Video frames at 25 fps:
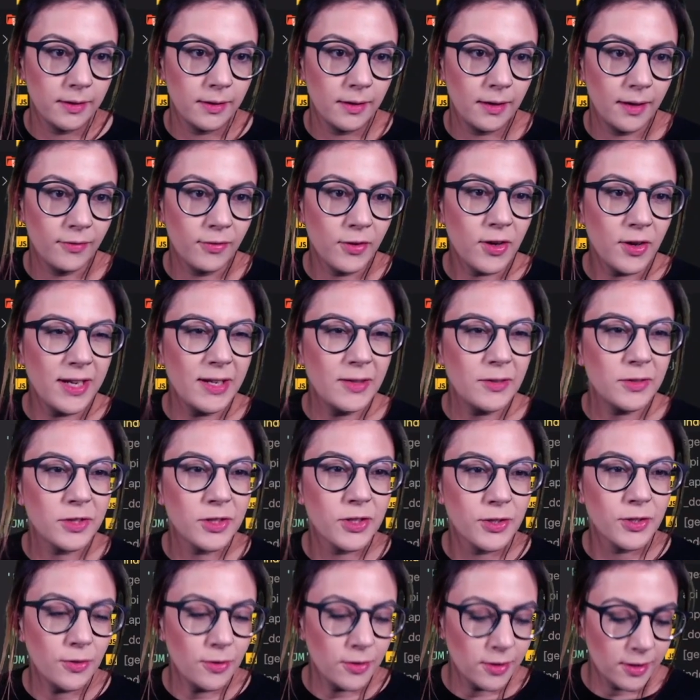I've got a little
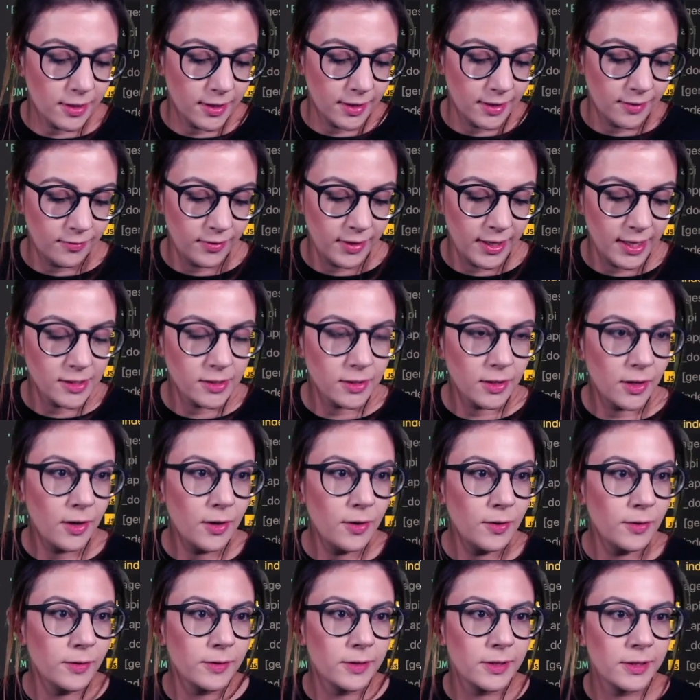shortcut in VS
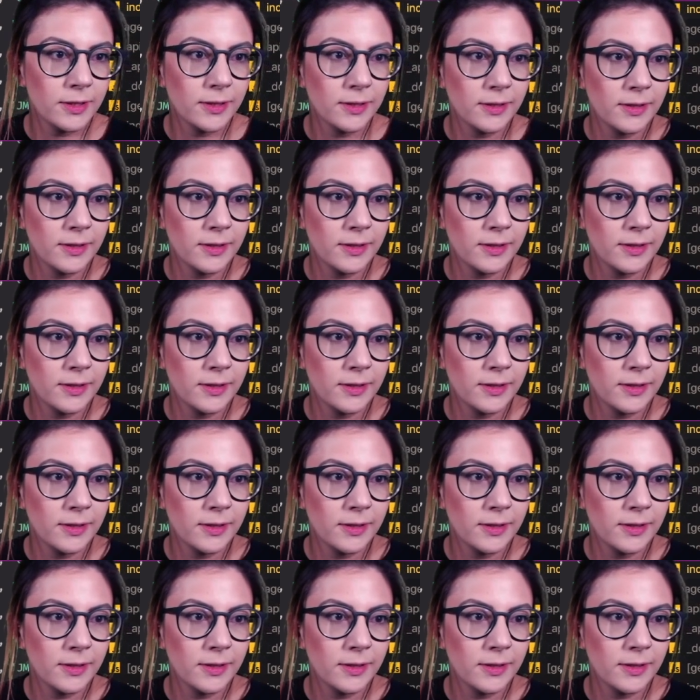Code.